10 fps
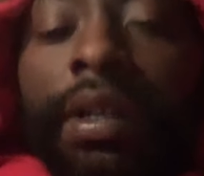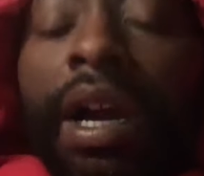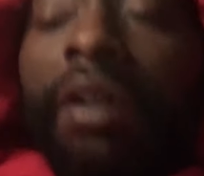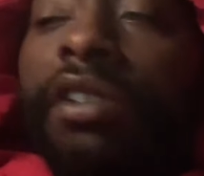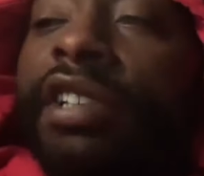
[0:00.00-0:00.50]

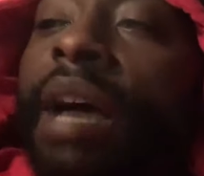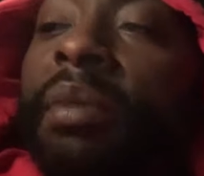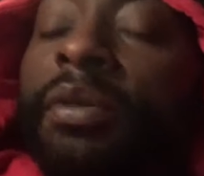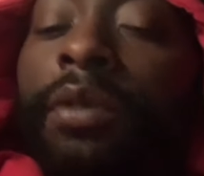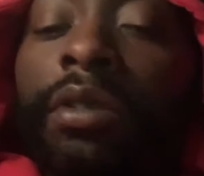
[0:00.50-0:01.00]
I was
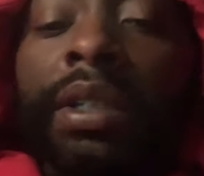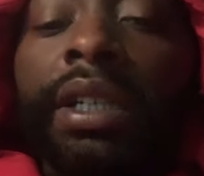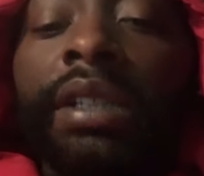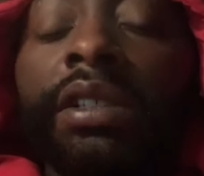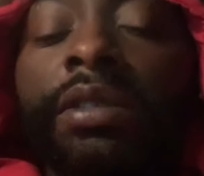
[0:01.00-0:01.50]
happy for him
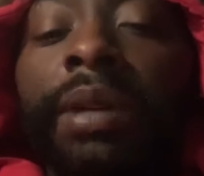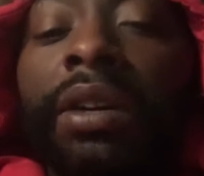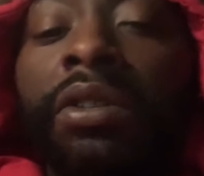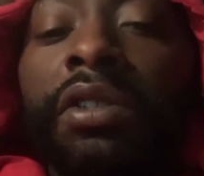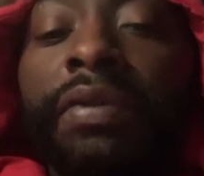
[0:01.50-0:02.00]
because of the
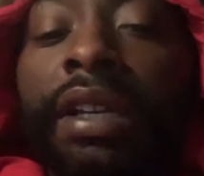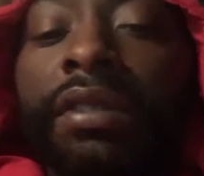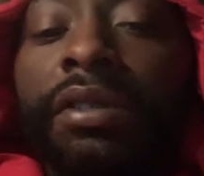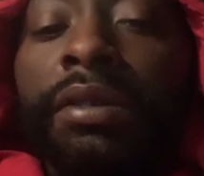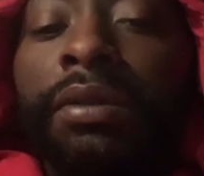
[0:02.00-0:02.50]
smile on his
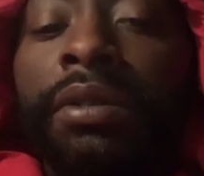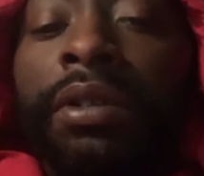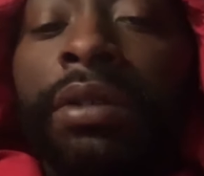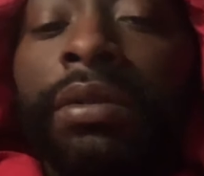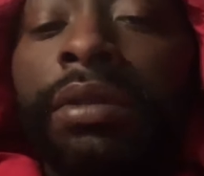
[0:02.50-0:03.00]
face, you, you
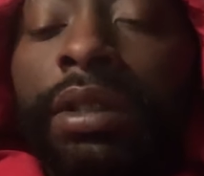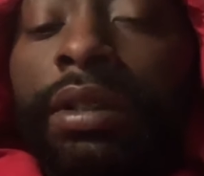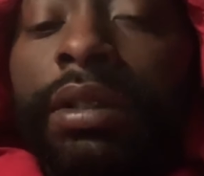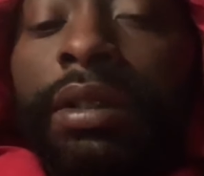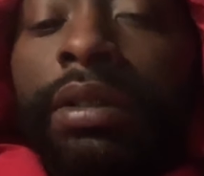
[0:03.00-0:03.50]
know,
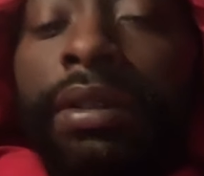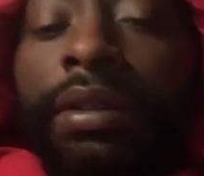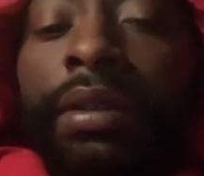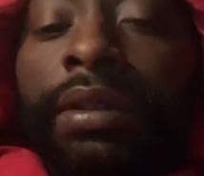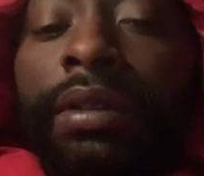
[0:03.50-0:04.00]

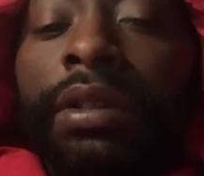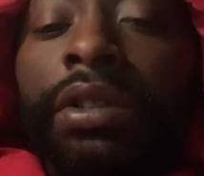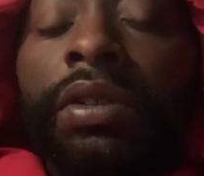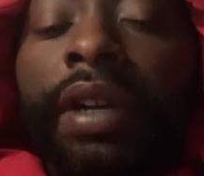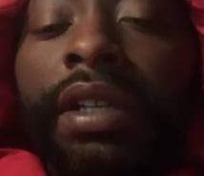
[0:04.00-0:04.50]

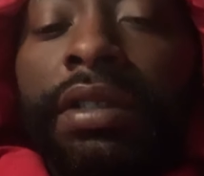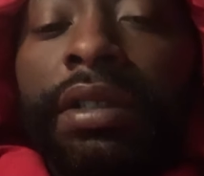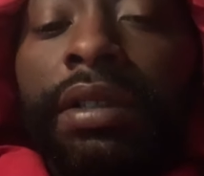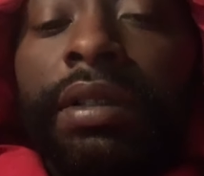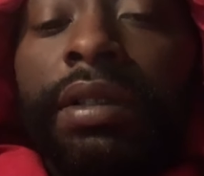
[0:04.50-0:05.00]
it's crazy.